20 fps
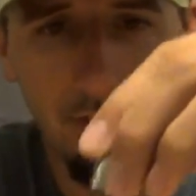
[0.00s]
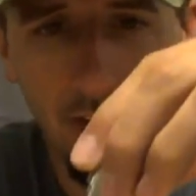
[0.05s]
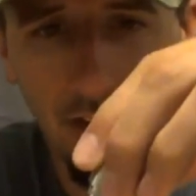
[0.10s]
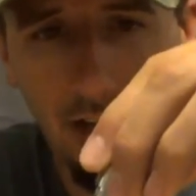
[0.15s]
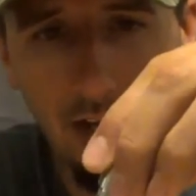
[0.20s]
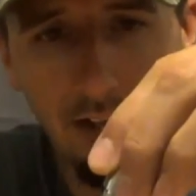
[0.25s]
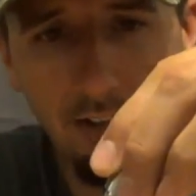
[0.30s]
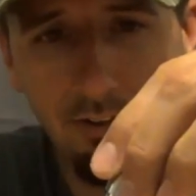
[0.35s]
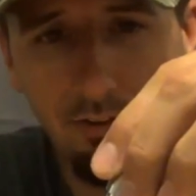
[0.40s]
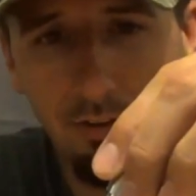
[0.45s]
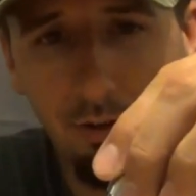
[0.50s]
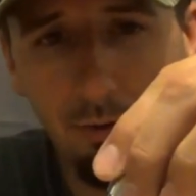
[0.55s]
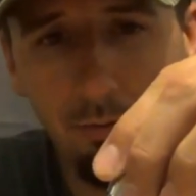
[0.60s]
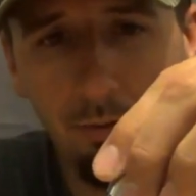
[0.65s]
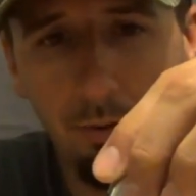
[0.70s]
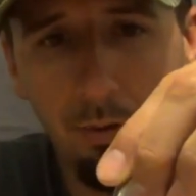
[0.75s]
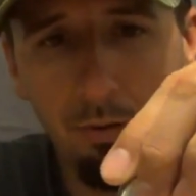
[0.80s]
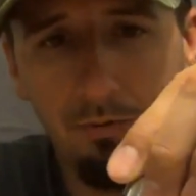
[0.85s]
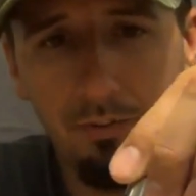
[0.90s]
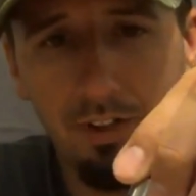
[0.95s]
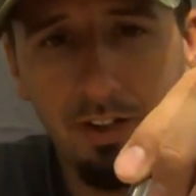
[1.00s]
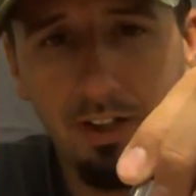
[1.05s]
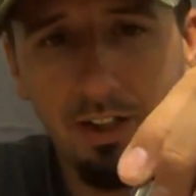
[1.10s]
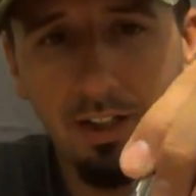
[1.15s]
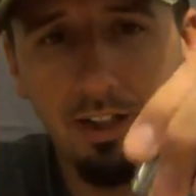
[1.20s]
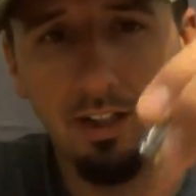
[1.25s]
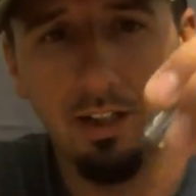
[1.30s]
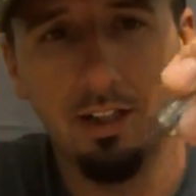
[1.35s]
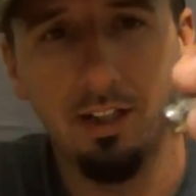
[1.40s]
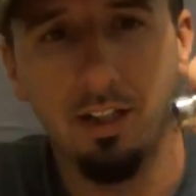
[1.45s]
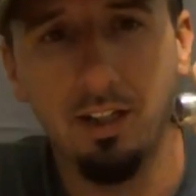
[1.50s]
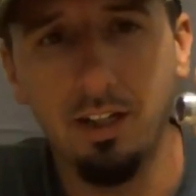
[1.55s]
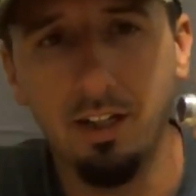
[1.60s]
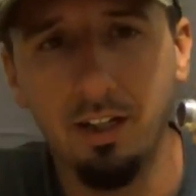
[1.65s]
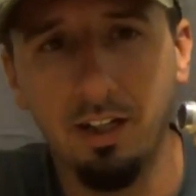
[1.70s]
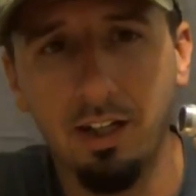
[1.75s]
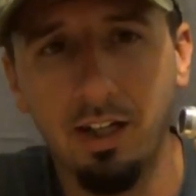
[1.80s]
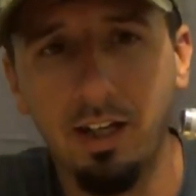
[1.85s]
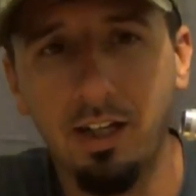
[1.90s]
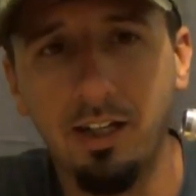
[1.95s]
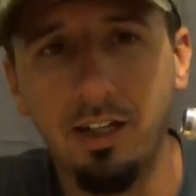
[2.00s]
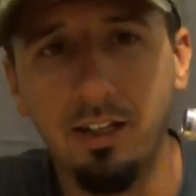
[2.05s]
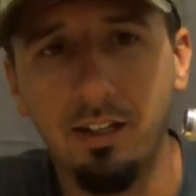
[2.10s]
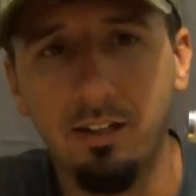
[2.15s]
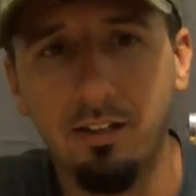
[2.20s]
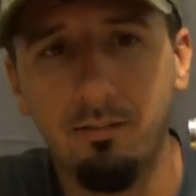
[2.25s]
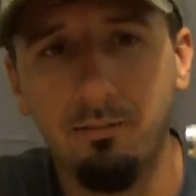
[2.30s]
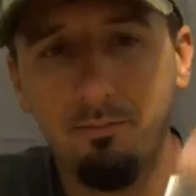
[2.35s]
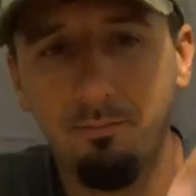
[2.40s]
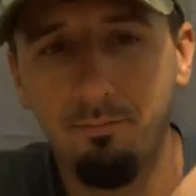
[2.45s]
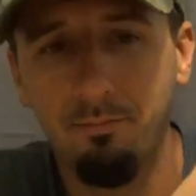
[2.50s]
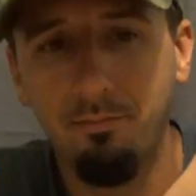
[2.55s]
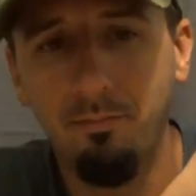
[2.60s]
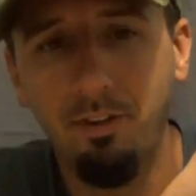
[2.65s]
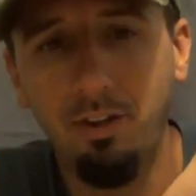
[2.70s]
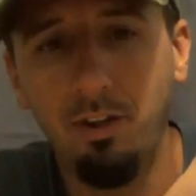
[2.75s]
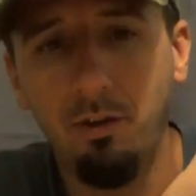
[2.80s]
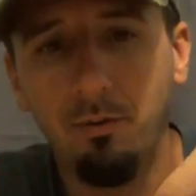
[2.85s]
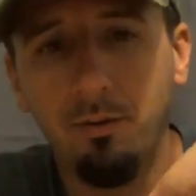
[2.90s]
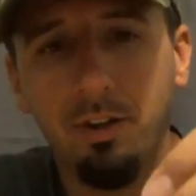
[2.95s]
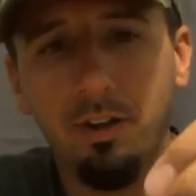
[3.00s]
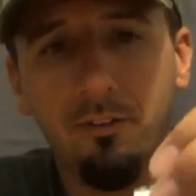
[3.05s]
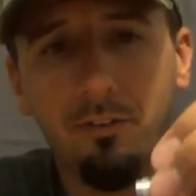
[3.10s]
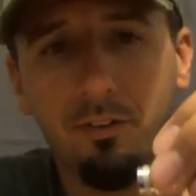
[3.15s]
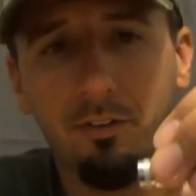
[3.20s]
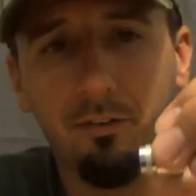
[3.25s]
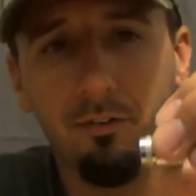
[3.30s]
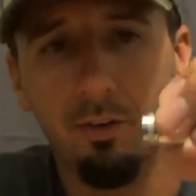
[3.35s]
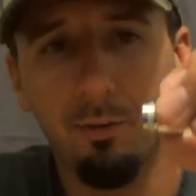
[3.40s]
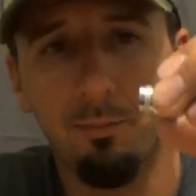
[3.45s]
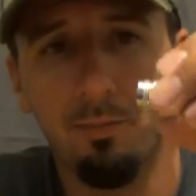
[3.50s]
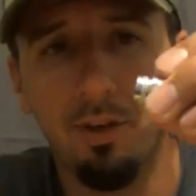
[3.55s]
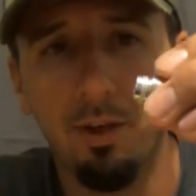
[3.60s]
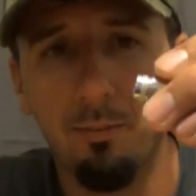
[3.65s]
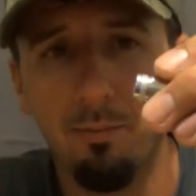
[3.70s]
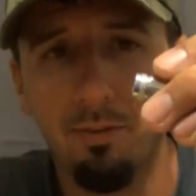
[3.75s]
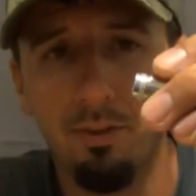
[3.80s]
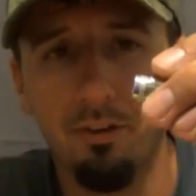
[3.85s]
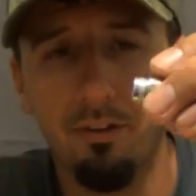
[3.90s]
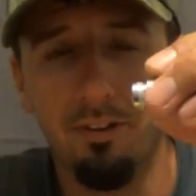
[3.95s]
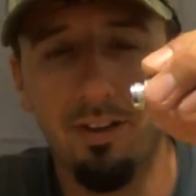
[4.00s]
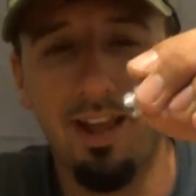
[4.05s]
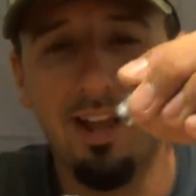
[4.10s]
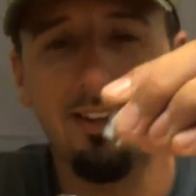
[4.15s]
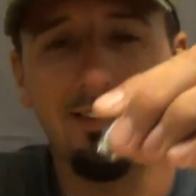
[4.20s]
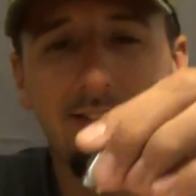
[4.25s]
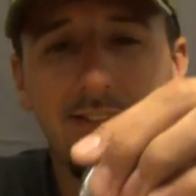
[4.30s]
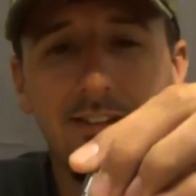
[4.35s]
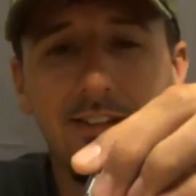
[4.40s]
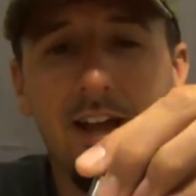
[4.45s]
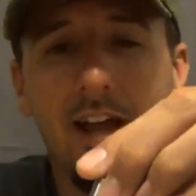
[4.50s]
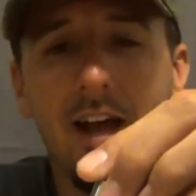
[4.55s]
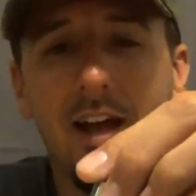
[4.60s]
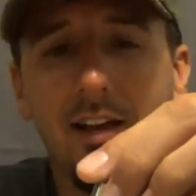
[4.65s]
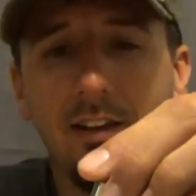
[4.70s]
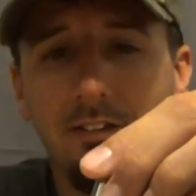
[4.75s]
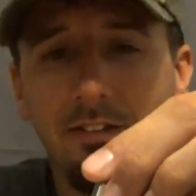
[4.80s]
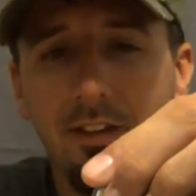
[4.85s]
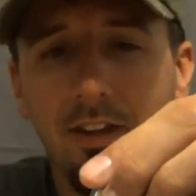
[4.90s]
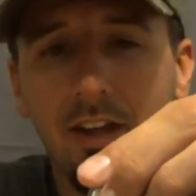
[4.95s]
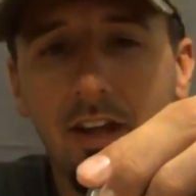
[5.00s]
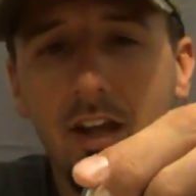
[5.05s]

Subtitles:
I just don't know of any you know, different drip tips that are that size.